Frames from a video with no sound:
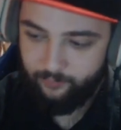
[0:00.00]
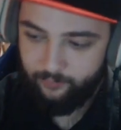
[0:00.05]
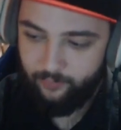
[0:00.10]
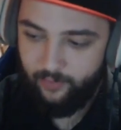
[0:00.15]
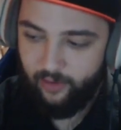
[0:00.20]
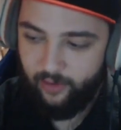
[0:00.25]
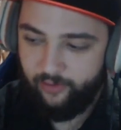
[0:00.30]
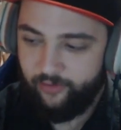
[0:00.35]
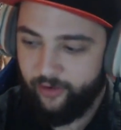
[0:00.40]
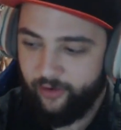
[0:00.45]

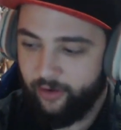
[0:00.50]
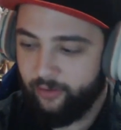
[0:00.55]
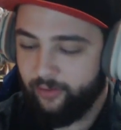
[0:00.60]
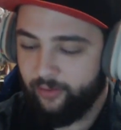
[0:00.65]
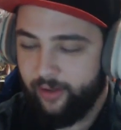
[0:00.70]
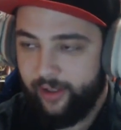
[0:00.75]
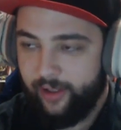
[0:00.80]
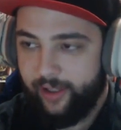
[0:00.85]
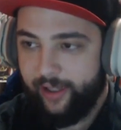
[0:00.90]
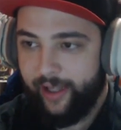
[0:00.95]
So,
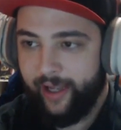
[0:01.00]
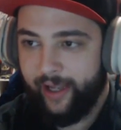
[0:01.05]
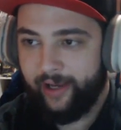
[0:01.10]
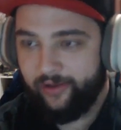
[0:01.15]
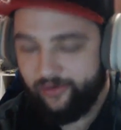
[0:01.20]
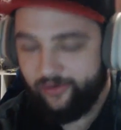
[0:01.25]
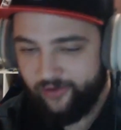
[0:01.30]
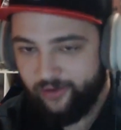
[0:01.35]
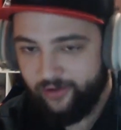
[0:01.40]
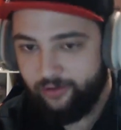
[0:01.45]
and it's
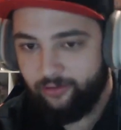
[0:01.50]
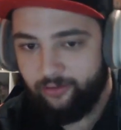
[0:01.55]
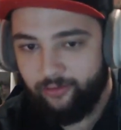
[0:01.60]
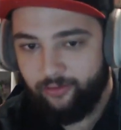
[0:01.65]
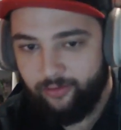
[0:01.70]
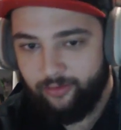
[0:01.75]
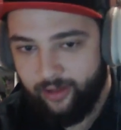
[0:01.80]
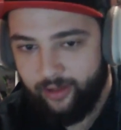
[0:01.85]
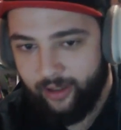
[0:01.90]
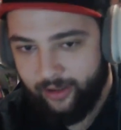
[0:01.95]
still
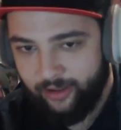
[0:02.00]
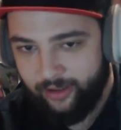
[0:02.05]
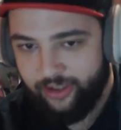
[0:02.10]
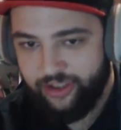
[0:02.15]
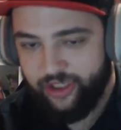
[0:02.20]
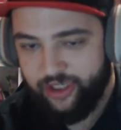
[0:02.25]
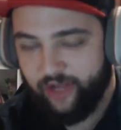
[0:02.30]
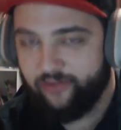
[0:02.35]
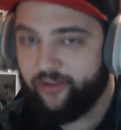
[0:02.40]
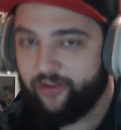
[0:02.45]
a
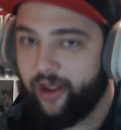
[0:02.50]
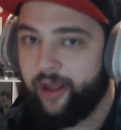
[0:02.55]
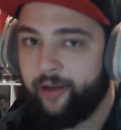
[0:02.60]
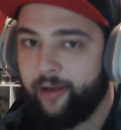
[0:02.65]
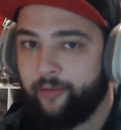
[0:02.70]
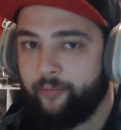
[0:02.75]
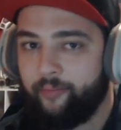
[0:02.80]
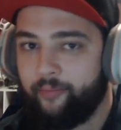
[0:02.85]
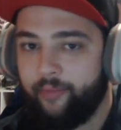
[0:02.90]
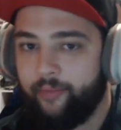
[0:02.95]
glitchy-ass
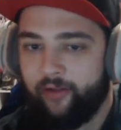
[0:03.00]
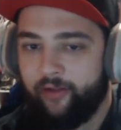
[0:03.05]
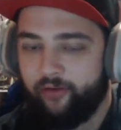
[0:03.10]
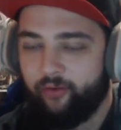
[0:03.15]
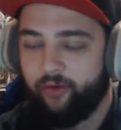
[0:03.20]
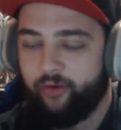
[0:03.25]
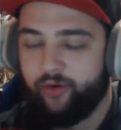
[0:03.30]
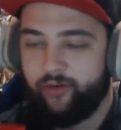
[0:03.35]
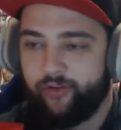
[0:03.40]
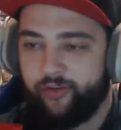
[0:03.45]
game as it
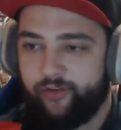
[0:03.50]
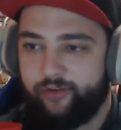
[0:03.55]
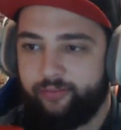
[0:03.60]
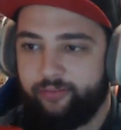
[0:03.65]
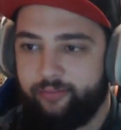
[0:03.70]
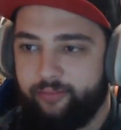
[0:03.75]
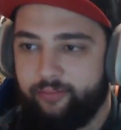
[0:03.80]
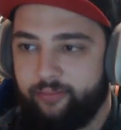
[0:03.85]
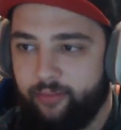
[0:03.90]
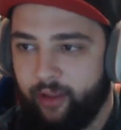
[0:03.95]
was,
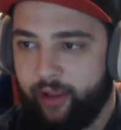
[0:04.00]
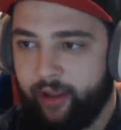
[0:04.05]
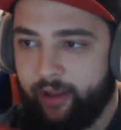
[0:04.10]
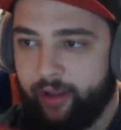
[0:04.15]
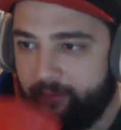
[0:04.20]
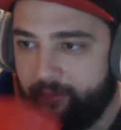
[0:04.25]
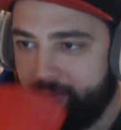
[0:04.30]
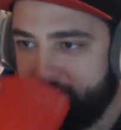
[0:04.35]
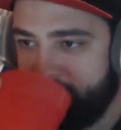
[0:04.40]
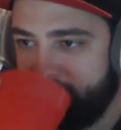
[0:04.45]
like,
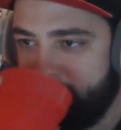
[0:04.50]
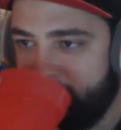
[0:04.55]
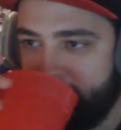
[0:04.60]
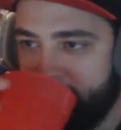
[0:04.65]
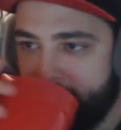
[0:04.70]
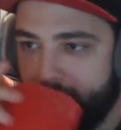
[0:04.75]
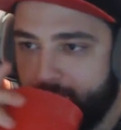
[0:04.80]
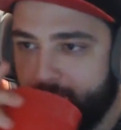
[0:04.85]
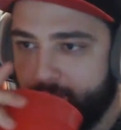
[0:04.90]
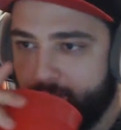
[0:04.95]

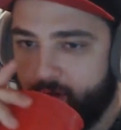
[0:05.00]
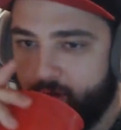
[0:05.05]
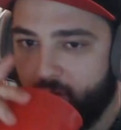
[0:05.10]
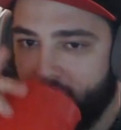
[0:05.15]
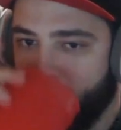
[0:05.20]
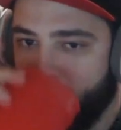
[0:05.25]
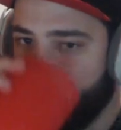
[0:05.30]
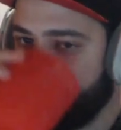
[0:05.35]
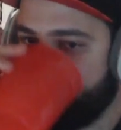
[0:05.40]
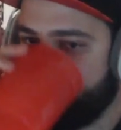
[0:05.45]
2
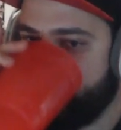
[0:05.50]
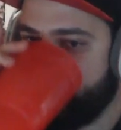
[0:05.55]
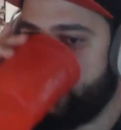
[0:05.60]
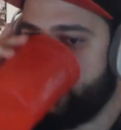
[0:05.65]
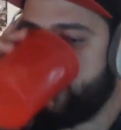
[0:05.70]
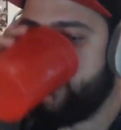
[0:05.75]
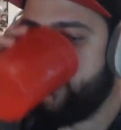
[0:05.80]
years ago.